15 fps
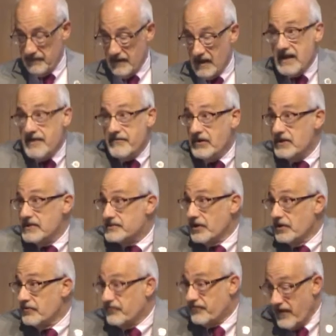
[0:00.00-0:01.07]
Even his
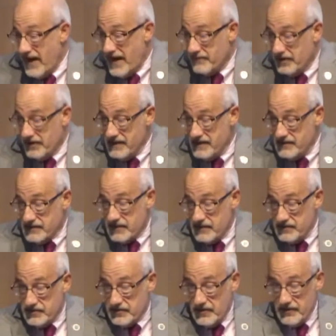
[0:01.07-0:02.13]
own family is
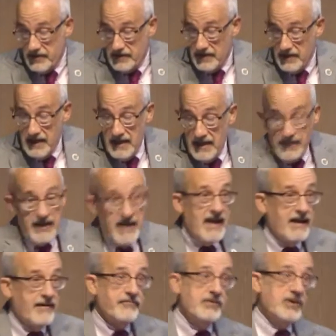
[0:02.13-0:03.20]
concerned. They
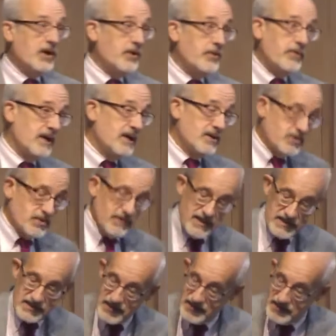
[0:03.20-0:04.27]
have no
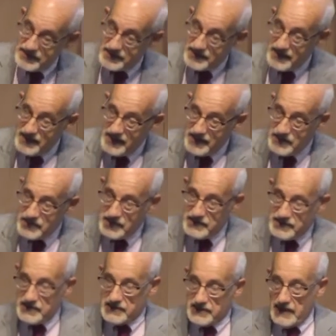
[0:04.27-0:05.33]
interest in seeing
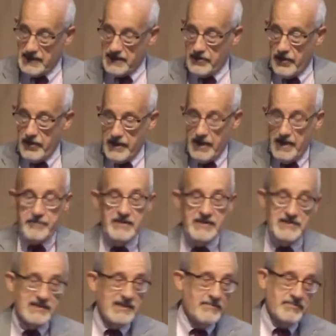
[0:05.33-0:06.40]
Jesus get caught up in
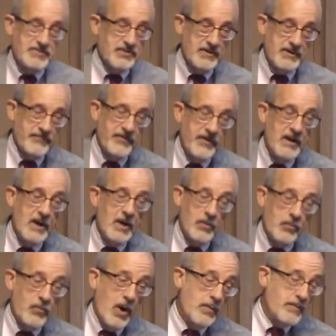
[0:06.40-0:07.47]
some sort of
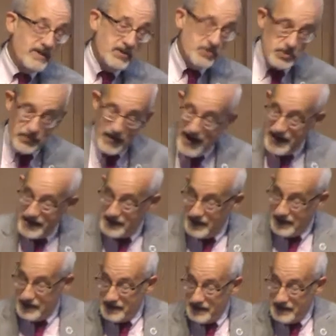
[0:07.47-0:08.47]
Roman dragnet.